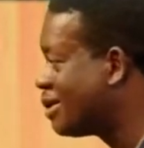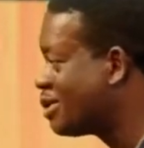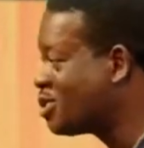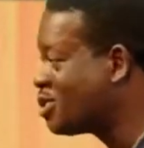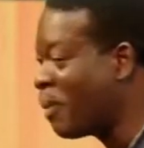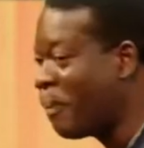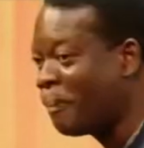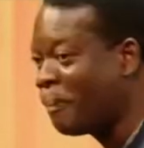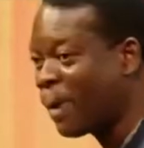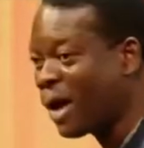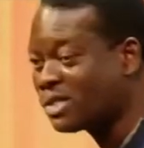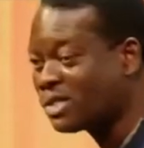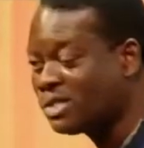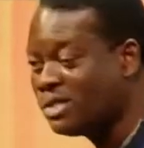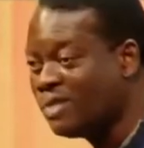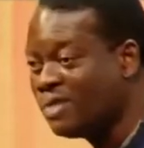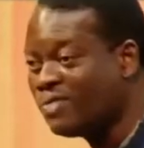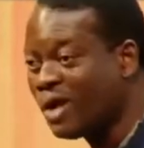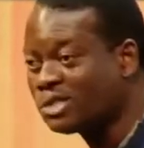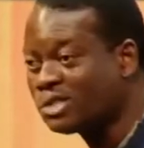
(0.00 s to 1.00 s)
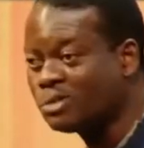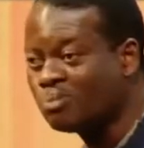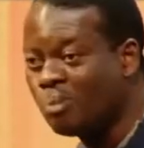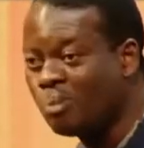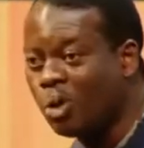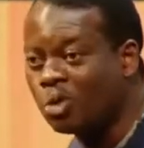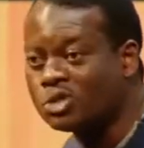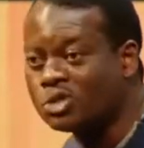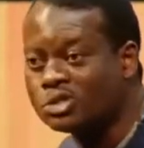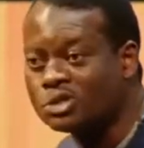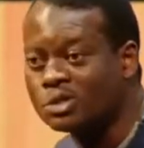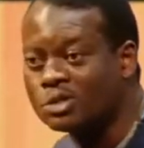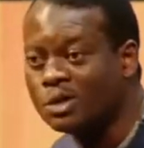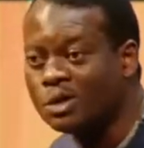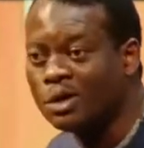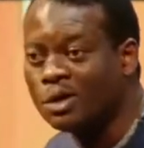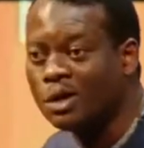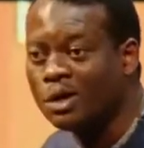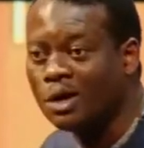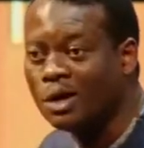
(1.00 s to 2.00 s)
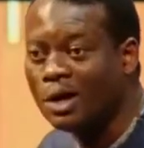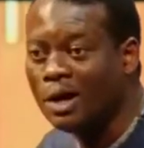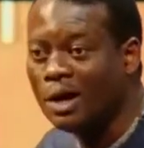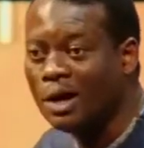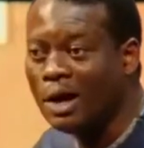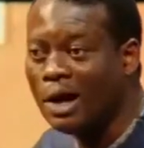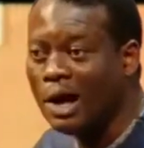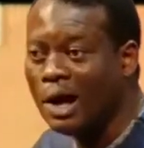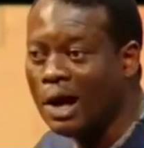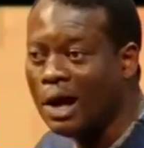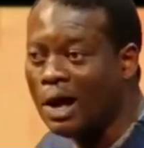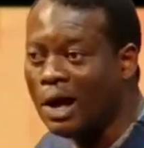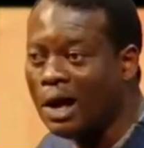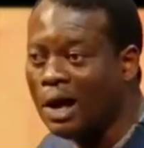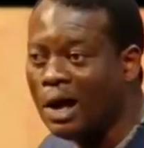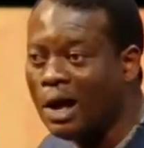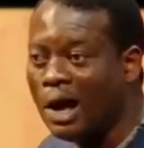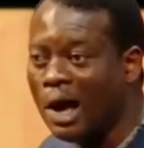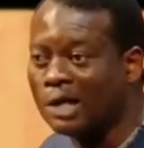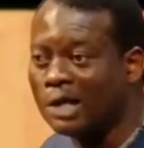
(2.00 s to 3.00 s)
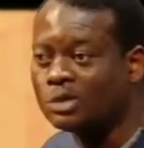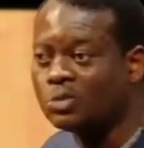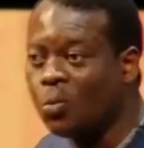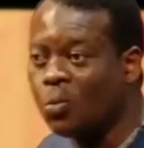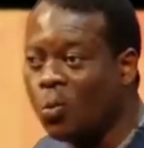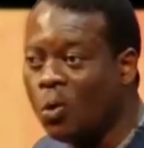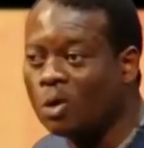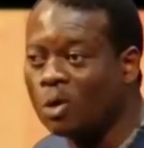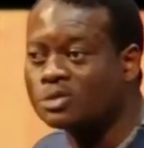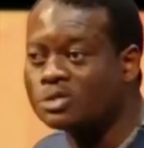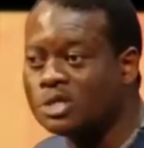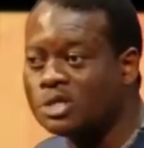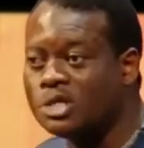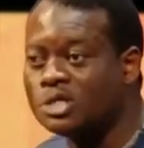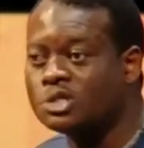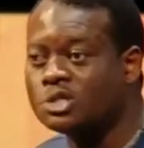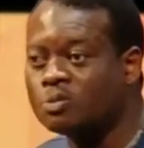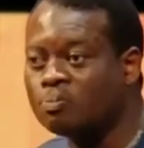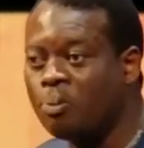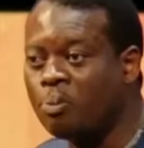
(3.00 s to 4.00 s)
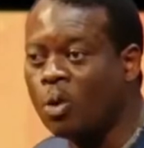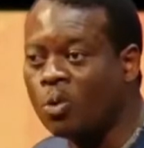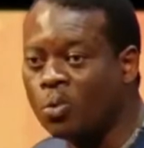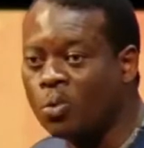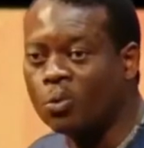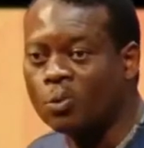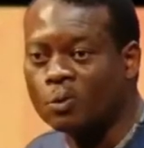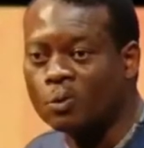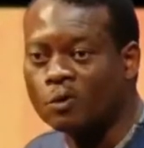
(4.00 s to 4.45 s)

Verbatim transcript: to perceive as much as what is spoken